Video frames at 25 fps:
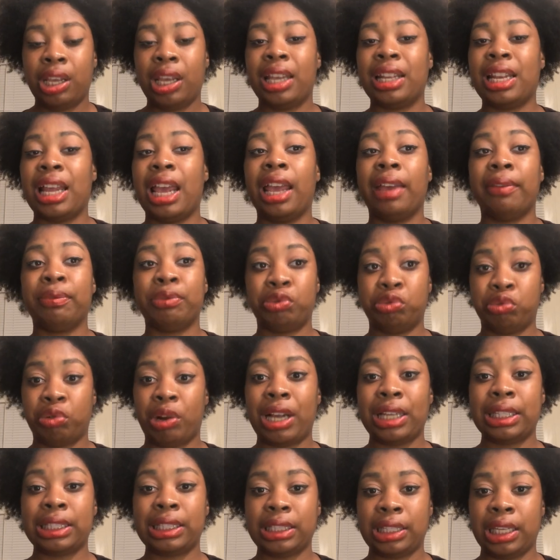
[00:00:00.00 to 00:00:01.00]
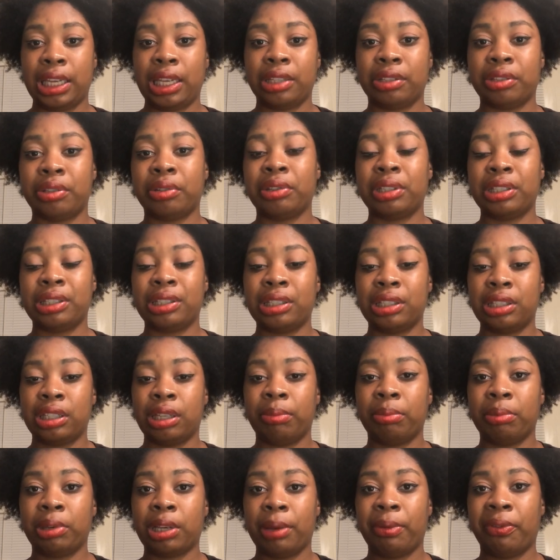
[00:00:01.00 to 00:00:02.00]
and I have dry skin, so this is
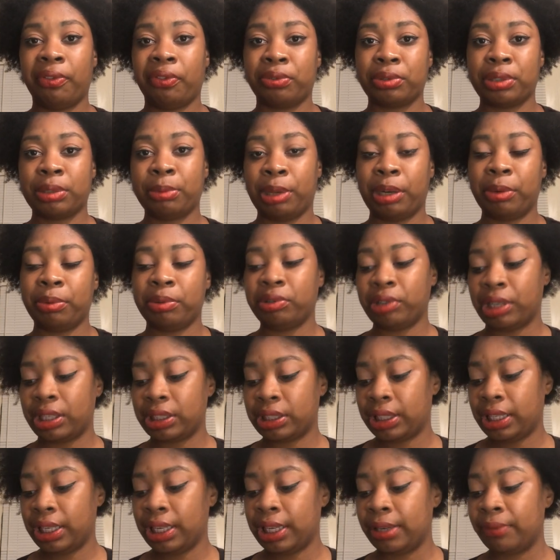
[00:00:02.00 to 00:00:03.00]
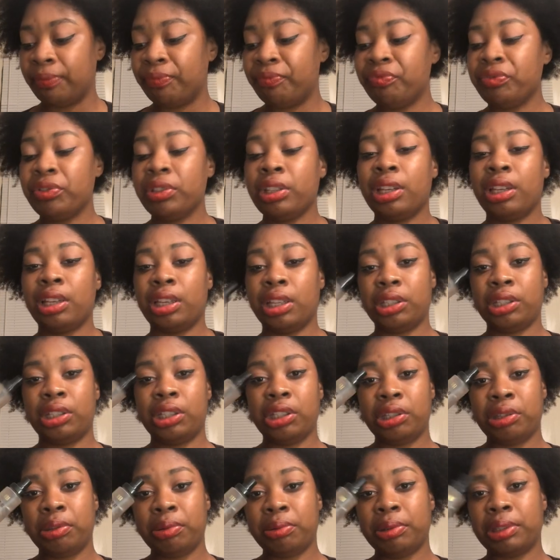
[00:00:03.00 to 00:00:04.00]
coming from somebody with dry skin, is to
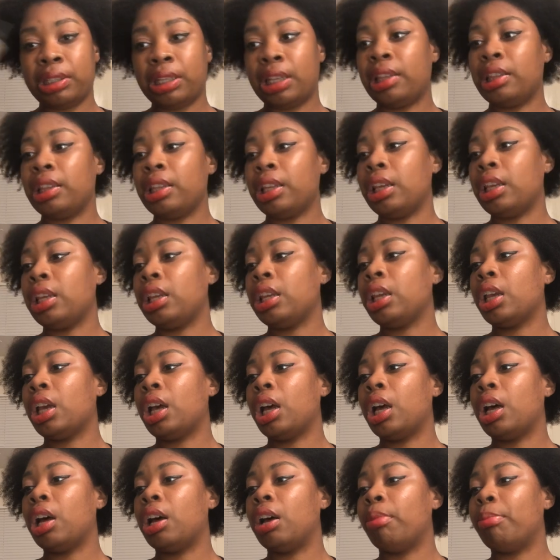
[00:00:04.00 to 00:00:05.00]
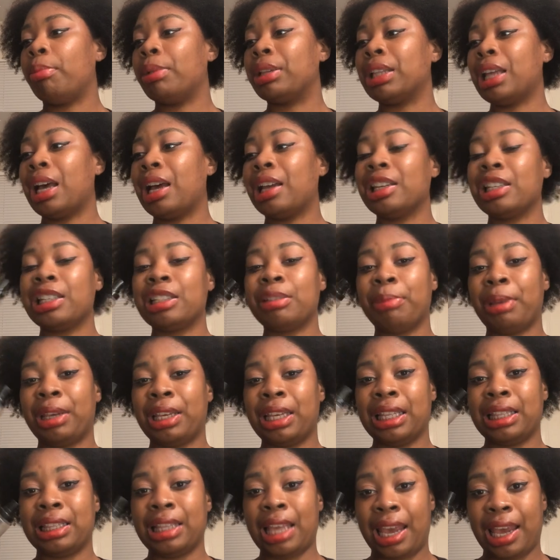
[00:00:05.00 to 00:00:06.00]
use the Milani's Make
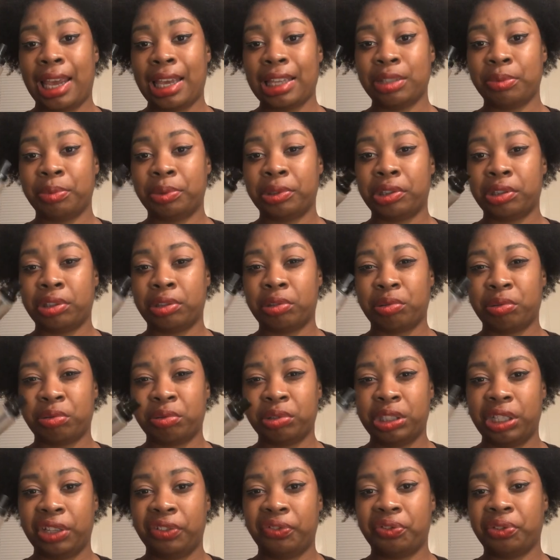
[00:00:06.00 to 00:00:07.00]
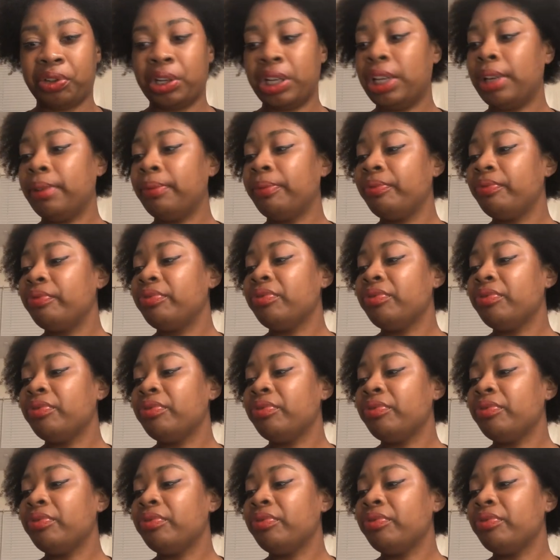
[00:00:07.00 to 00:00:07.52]
It Last, which is cruelty free.